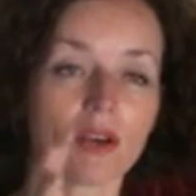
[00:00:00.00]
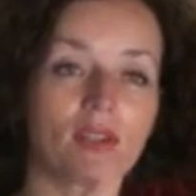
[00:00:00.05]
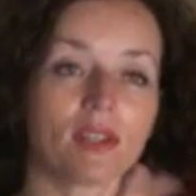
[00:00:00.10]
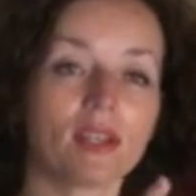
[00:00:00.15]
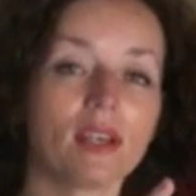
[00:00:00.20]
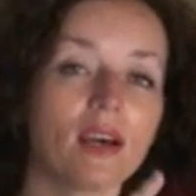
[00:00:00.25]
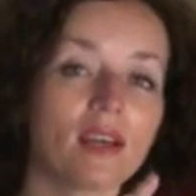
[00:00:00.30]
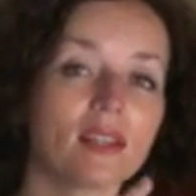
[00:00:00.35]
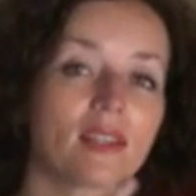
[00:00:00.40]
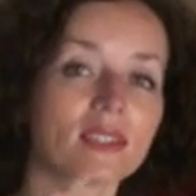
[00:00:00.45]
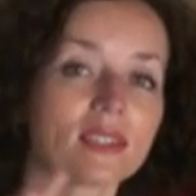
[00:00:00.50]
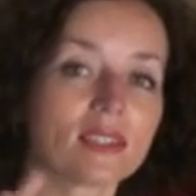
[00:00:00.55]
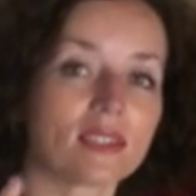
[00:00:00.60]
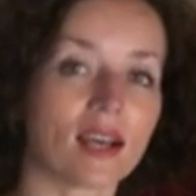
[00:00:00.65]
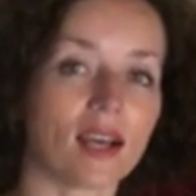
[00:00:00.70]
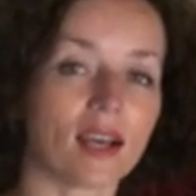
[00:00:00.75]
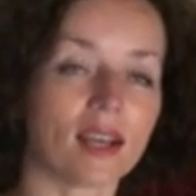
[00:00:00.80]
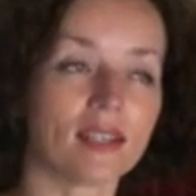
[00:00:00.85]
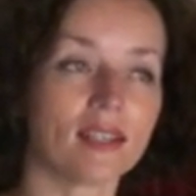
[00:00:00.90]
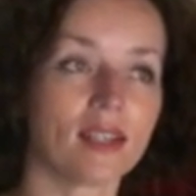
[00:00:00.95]
On the other
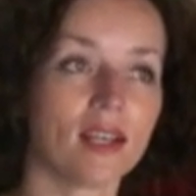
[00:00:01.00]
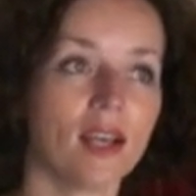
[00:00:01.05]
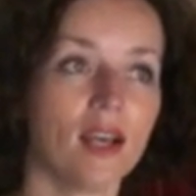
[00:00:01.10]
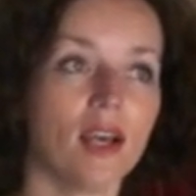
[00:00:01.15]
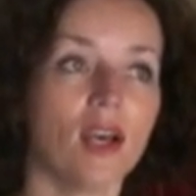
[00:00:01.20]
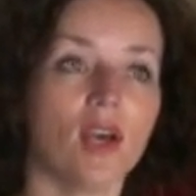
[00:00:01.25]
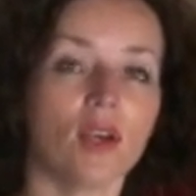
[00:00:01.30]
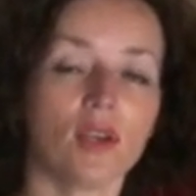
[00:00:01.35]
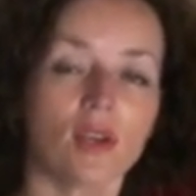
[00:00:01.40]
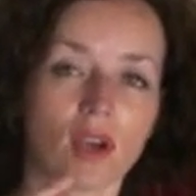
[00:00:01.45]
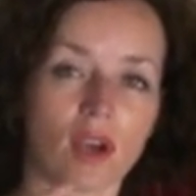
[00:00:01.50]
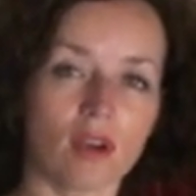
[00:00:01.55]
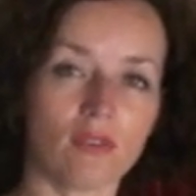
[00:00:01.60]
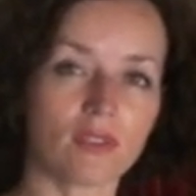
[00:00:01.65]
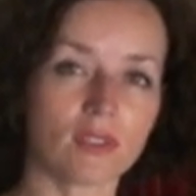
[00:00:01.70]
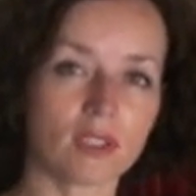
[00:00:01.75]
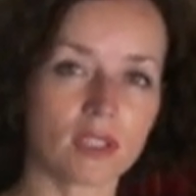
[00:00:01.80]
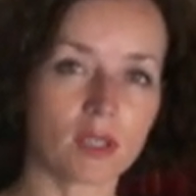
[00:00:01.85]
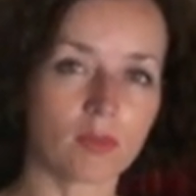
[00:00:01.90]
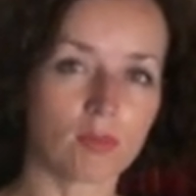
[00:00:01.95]
side, you
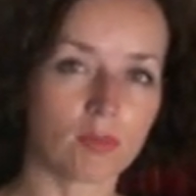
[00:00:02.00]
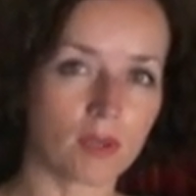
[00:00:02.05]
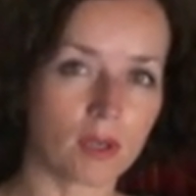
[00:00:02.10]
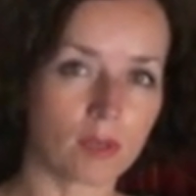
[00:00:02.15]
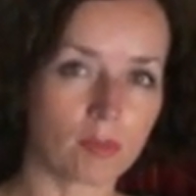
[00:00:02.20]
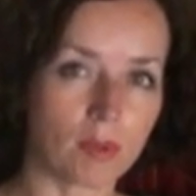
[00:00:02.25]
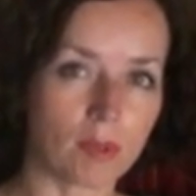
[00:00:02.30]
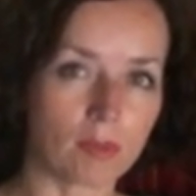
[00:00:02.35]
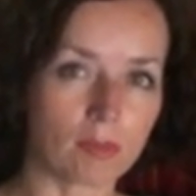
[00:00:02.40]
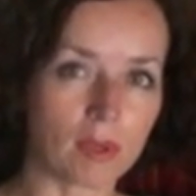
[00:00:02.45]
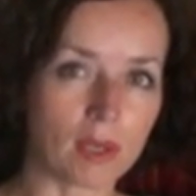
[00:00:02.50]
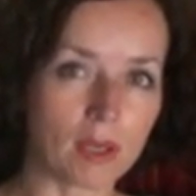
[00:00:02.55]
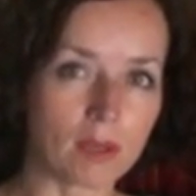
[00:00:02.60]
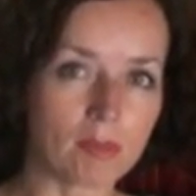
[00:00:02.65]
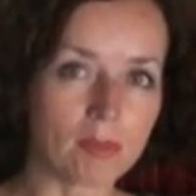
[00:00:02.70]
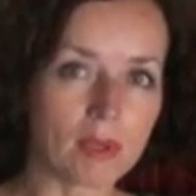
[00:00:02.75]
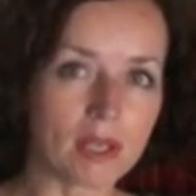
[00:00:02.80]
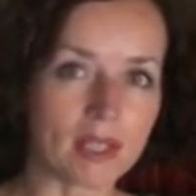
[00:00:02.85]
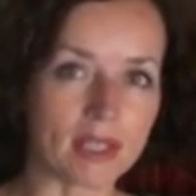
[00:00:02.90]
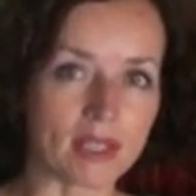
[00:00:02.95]
often see poor people
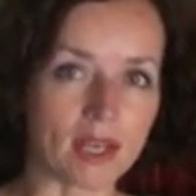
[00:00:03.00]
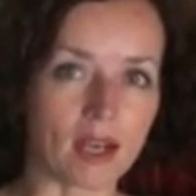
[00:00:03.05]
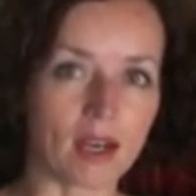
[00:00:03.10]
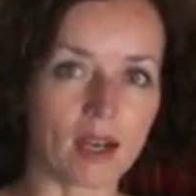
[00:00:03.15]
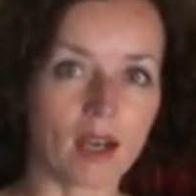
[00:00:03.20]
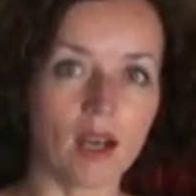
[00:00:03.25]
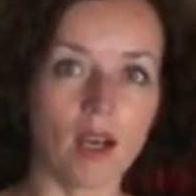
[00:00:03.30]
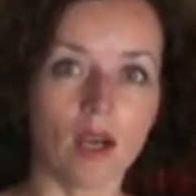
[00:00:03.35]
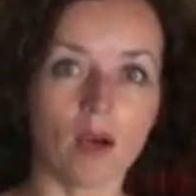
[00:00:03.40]
in media